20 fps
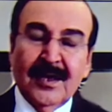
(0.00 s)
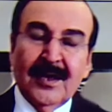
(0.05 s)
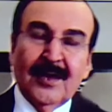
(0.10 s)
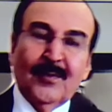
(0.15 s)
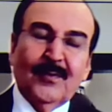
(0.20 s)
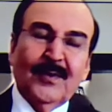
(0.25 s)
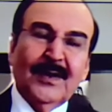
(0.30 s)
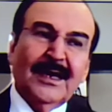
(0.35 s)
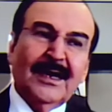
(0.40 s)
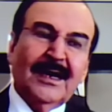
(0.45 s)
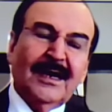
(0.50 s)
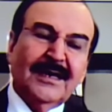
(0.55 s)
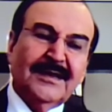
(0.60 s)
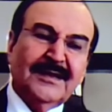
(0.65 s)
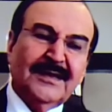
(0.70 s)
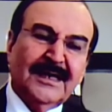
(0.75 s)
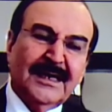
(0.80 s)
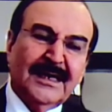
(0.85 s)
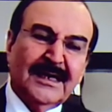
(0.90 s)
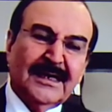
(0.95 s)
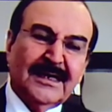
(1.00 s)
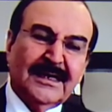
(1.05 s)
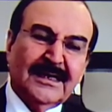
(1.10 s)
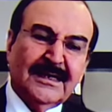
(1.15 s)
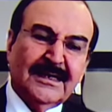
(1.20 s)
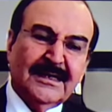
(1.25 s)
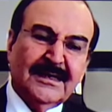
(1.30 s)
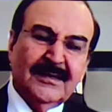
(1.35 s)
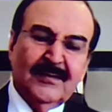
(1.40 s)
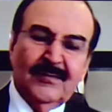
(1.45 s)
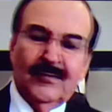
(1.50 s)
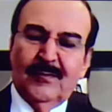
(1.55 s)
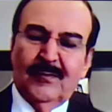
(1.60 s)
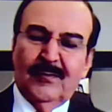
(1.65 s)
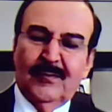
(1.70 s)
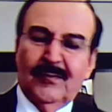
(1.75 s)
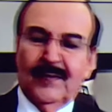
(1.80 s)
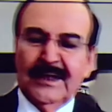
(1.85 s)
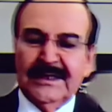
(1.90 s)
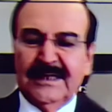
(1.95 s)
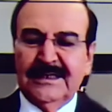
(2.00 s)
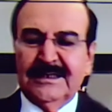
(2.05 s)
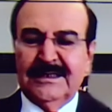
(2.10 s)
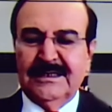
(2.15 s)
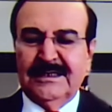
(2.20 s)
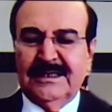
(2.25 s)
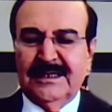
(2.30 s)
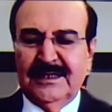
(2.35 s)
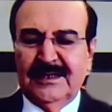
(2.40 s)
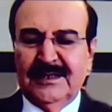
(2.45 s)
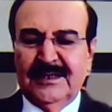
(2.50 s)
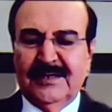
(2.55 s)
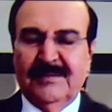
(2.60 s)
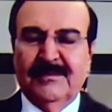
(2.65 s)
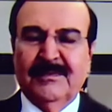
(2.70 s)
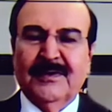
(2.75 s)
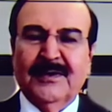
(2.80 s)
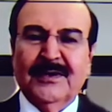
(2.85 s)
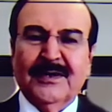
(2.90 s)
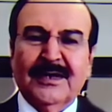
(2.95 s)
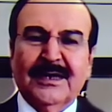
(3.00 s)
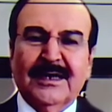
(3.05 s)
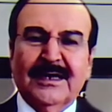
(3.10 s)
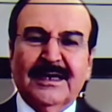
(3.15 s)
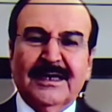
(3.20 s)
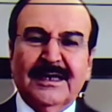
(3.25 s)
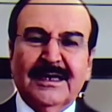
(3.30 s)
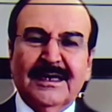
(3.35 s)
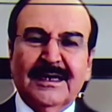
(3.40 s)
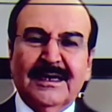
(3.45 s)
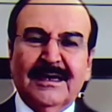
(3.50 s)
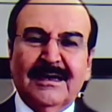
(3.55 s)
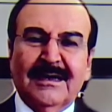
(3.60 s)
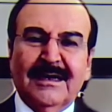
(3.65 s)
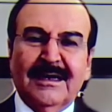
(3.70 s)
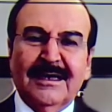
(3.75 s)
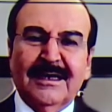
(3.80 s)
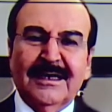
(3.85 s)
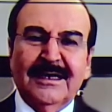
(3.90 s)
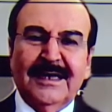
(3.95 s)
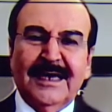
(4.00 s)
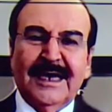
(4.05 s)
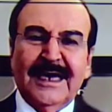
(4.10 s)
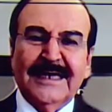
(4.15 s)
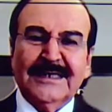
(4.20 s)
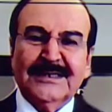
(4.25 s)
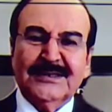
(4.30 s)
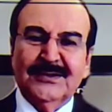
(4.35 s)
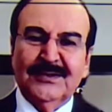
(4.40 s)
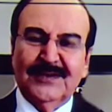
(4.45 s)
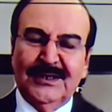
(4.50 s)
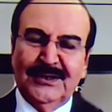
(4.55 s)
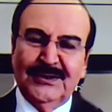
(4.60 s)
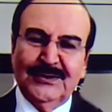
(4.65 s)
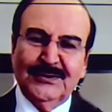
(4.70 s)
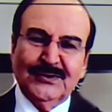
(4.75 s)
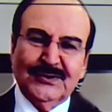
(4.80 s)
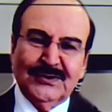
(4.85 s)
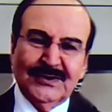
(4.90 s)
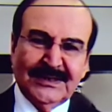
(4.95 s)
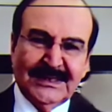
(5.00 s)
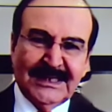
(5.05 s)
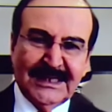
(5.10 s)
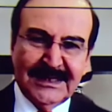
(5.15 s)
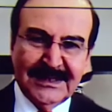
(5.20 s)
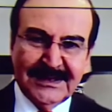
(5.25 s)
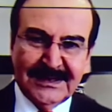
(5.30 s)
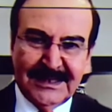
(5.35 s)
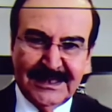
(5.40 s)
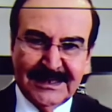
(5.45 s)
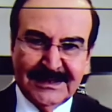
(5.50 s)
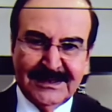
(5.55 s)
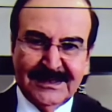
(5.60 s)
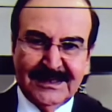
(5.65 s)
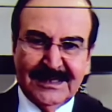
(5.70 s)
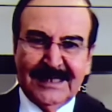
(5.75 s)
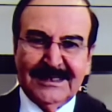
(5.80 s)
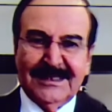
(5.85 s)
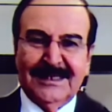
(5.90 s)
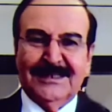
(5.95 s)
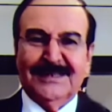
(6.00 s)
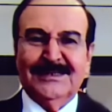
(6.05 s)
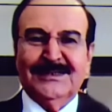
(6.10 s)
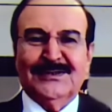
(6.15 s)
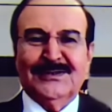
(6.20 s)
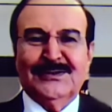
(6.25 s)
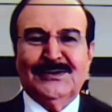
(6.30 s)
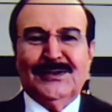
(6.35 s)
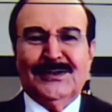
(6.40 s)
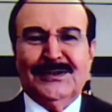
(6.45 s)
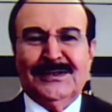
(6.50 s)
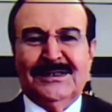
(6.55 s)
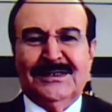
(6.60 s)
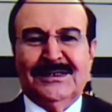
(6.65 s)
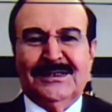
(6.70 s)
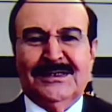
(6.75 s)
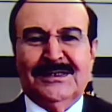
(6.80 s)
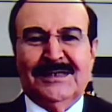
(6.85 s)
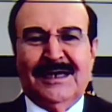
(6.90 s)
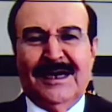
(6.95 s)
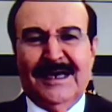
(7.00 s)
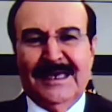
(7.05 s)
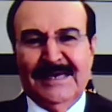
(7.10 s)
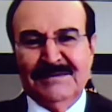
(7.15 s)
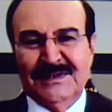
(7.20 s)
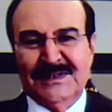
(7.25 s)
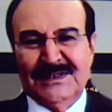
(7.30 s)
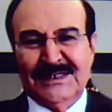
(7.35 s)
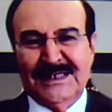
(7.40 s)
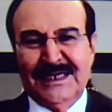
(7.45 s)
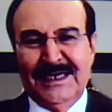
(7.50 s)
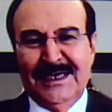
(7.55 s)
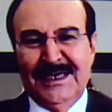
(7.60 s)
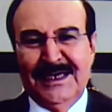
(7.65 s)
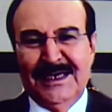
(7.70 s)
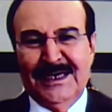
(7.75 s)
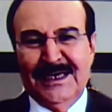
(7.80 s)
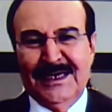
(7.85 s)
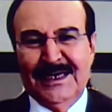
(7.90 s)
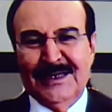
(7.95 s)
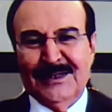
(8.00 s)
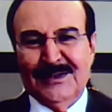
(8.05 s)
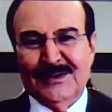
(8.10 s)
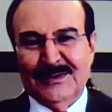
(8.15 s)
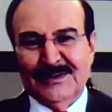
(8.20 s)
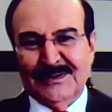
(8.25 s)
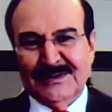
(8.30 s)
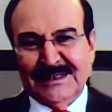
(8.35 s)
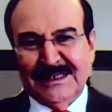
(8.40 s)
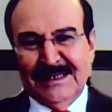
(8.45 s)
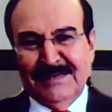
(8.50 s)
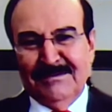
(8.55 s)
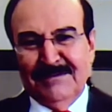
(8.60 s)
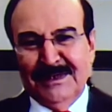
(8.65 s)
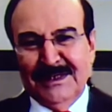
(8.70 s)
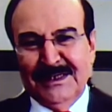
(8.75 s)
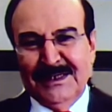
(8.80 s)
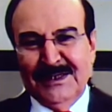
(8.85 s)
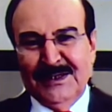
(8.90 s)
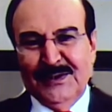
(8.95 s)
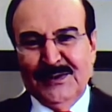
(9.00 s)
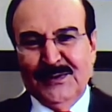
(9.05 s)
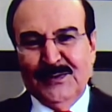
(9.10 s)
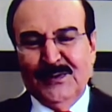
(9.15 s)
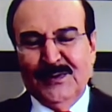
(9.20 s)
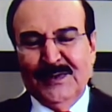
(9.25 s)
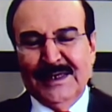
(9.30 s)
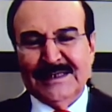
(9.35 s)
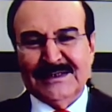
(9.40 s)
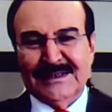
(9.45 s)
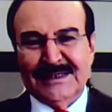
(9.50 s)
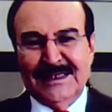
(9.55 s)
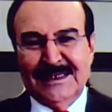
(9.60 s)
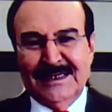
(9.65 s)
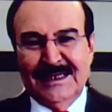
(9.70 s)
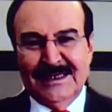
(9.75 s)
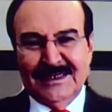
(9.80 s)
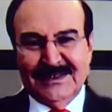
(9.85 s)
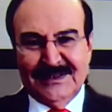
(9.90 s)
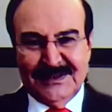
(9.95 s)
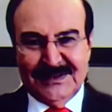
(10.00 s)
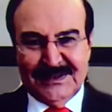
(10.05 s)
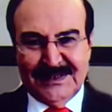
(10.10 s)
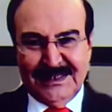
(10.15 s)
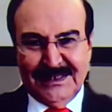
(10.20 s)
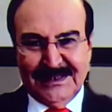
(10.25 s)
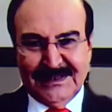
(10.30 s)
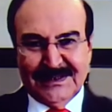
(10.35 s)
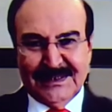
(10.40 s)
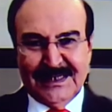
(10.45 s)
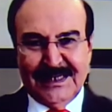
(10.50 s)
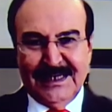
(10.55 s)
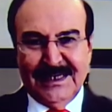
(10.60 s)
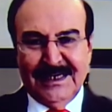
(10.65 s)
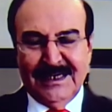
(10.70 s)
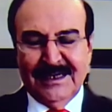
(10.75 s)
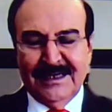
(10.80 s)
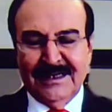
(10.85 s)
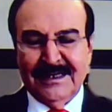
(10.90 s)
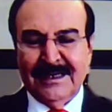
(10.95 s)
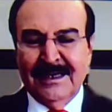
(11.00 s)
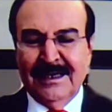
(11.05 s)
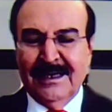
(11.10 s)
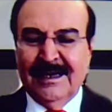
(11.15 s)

Well, I think what I did in the book, I actually use statistics, that it is not I am saying it or somebody who works in electricity is saying it.